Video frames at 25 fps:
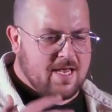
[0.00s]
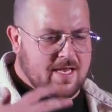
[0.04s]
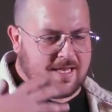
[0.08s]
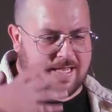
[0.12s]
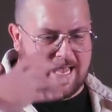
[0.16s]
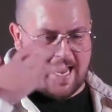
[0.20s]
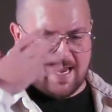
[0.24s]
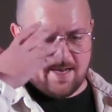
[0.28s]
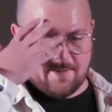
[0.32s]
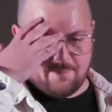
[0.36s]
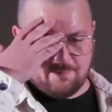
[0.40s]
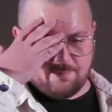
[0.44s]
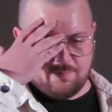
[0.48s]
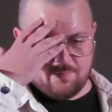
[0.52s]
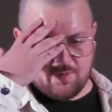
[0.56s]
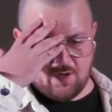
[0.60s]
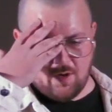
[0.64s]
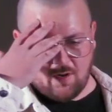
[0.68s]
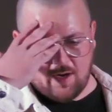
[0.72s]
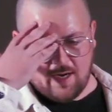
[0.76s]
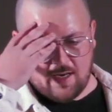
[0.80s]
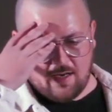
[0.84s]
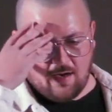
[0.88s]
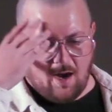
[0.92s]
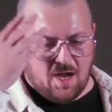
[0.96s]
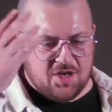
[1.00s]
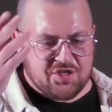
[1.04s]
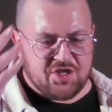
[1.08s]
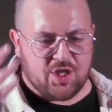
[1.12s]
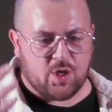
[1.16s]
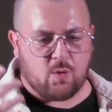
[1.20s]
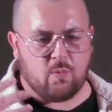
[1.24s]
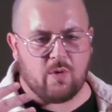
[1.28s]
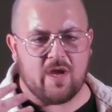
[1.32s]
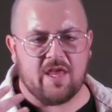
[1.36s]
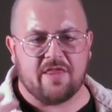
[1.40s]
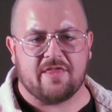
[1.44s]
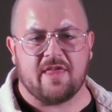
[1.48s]
again, you know,
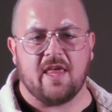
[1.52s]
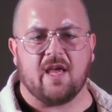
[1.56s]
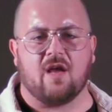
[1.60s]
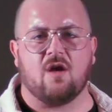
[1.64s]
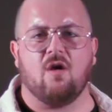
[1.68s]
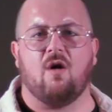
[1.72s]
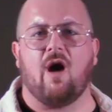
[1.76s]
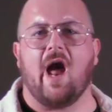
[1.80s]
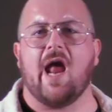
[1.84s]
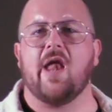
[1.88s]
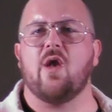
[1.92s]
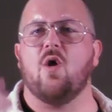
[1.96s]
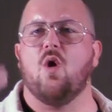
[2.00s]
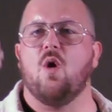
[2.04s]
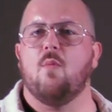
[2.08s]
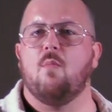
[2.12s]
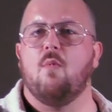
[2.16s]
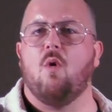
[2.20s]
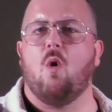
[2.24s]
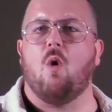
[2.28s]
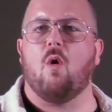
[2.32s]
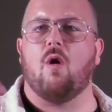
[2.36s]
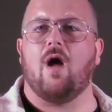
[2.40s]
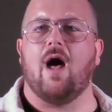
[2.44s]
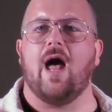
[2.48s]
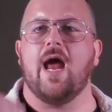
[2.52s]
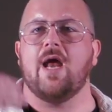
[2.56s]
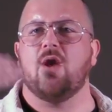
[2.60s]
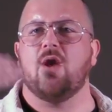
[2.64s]
logic, we think, oh, I know more.